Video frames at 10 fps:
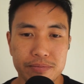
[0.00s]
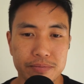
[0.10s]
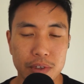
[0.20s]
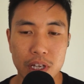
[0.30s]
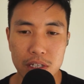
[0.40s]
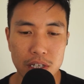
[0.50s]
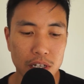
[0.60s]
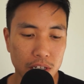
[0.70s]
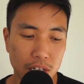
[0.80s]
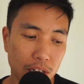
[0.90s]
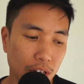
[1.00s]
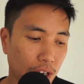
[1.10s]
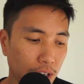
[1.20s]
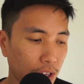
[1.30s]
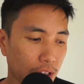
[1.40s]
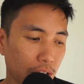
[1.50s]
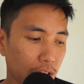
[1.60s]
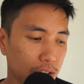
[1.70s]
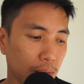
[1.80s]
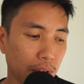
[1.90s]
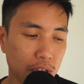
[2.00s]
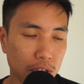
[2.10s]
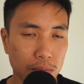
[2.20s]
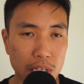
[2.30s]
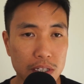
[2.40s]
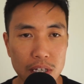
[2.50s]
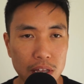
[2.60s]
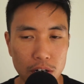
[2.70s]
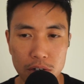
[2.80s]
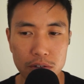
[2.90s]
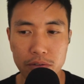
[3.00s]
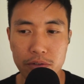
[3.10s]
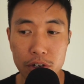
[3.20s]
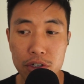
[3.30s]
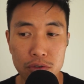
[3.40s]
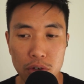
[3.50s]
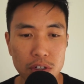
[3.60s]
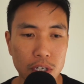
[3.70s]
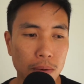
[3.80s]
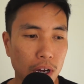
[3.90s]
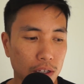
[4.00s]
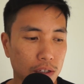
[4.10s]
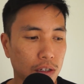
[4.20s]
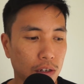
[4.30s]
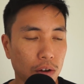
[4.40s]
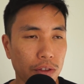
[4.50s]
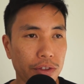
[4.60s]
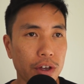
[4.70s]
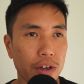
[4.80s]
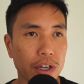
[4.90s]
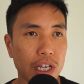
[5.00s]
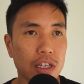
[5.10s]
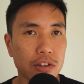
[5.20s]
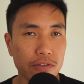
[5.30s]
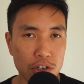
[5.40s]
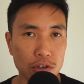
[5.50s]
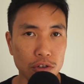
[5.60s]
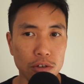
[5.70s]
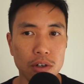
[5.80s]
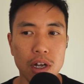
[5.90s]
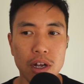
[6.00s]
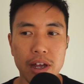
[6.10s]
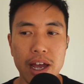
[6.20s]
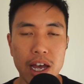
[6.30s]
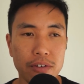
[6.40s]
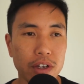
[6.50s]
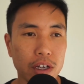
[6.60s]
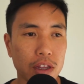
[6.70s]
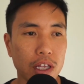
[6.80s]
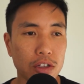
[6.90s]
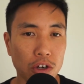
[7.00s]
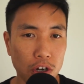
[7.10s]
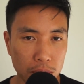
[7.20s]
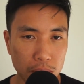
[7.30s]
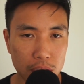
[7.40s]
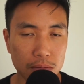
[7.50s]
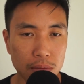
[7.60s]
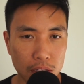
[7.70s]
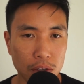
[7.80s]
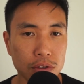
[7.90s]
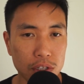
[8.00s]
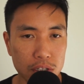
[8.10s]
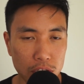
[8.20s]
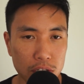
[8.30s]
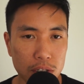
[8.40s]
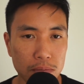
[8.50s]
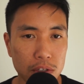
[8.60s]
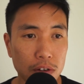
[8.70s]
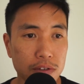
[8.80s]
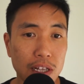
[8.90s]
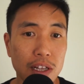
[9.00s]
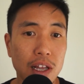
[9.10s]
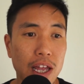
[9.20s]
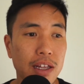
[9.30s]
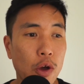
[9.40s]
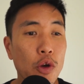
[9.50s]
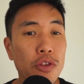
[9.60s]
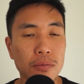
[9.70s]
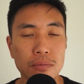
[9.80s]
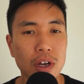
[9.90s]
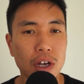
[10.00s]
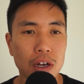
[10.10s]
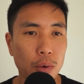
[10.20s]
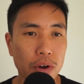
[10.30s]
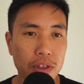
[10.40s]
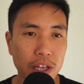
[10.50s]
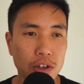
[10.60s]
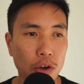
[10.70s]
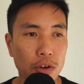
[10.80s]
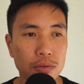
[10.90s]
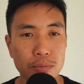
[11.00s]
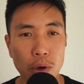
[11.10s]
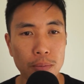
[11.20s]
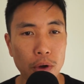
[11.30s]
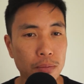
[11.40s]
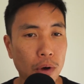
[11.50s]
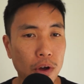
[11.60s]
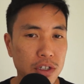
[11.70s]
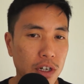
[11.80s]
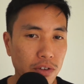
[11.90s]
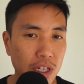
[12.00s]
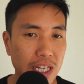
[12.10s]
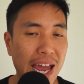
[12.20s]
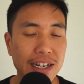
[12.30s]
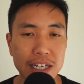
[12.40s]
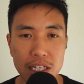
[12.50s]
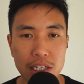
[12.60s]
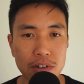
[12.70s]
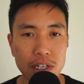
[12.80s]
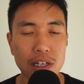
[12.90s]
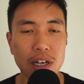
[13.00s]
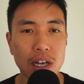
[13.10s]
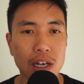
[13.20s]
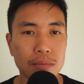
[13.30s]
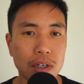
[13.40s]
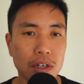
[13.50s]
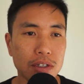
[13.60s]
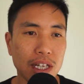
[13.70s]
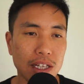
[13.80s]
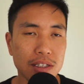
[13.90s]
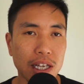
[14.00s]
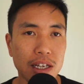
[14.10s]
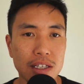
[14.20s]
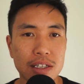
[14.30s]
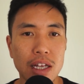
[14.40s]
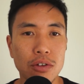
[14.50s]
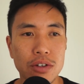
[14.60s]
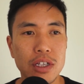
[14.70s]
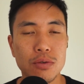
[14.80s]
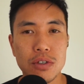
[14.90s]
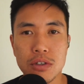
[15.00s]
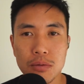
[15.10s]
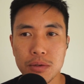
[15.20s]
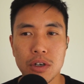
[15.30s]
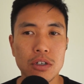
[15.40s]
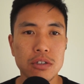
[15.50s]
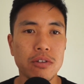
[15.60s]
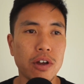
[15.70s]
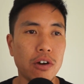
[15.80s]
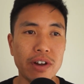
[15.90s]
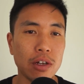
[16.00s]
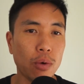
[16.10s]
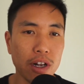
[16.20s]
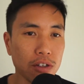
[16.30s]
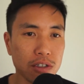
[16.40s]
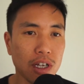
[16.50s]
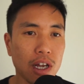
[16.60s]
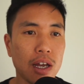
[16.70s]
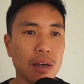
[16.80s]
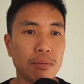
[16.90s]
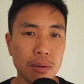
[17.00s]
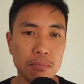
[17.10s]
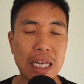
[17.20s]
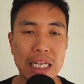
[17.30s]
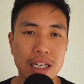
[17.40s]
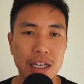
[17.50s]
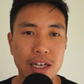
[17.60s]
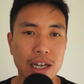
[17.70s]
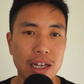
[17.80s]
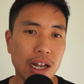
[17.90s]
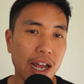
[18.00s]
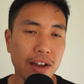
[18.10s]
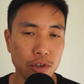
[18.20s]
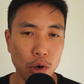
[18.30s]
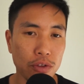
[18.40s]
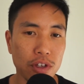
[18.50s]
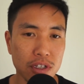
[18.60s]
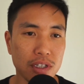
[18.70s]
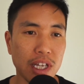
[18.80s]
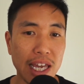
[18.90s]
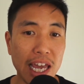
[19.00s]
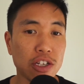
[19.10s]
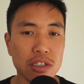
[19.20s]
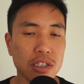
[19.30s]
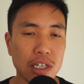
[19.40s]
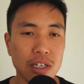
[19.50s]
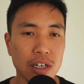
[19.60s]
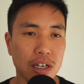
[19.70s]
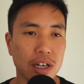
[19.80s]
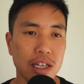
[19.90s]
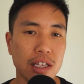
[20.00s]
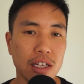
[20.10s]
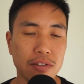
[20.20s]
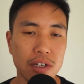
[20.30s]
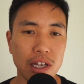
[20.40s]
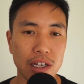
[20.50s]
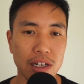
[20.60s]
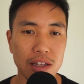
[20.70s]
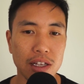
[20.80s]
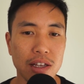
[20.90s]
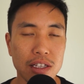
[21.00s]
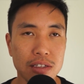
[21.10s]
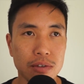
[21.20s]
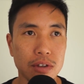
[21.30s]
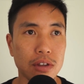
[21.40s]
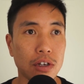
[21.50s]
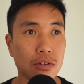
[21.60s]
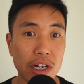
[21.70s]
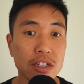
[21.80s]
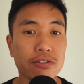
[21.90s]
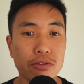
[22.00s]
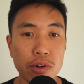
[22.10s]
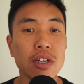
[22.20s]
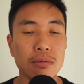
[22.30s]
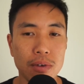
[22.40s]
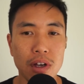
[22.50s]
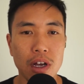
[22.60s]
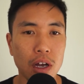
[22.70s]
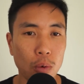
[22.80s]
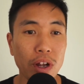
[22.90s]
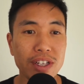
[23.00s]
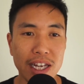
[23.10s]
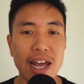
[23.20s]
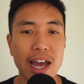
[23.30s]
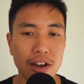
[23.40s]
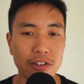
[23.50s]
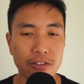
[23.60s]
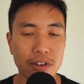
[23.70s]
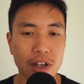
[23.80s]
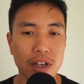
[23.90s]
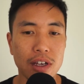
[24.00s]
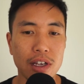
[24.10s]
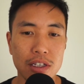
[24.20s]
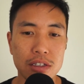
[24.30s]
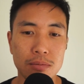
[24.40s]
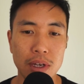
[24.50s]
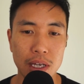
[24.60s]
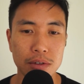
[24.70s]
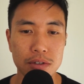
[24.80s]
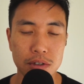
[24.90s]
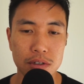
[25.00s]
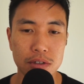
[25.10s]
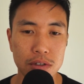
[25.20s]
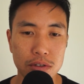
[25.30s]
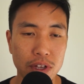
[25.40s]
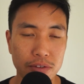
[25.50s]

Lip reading: Yeah, exactly. And I think there's something to be said there very strongly about the individual having the autonomy to make those decisions themselves and own them, whether they go both positively and negatively, because at least they can say, look, this was not because of anyone else but me. And I have to own this and take agency at the end of the day. And I think that's the greatest freedom one can have, is to be able to do that for